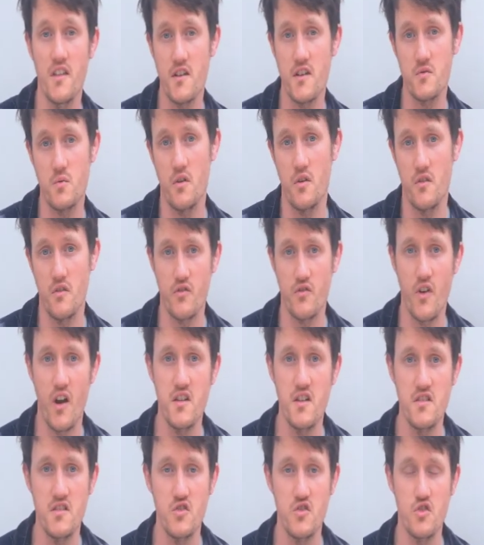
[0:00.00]
That's one of the
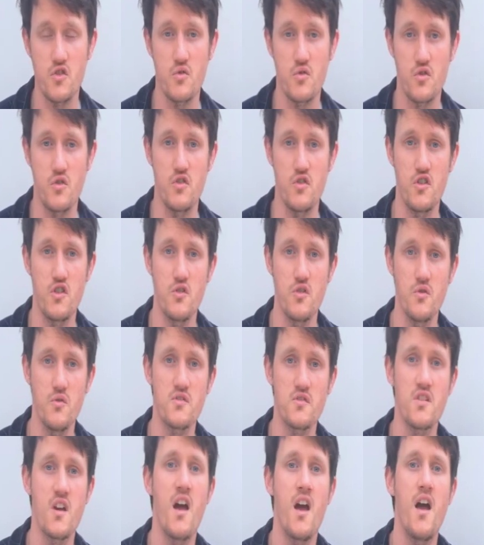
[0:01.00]
phrases you can
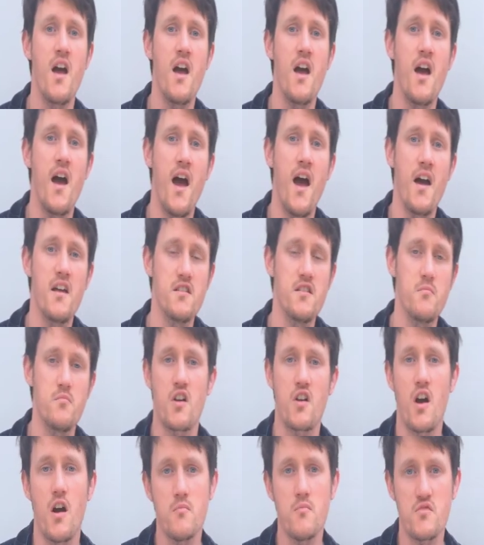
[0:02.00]
use, and it
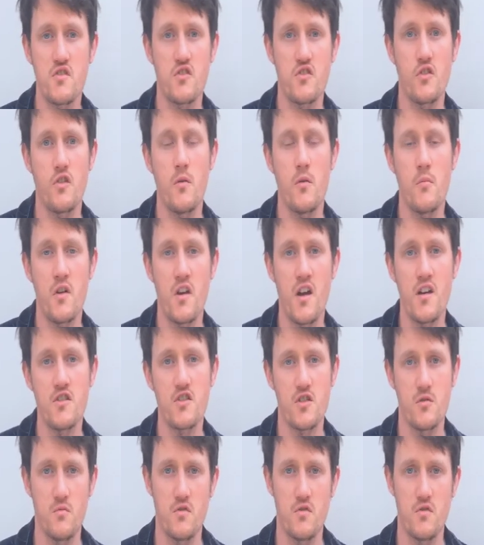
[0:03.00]
becomes a denomination.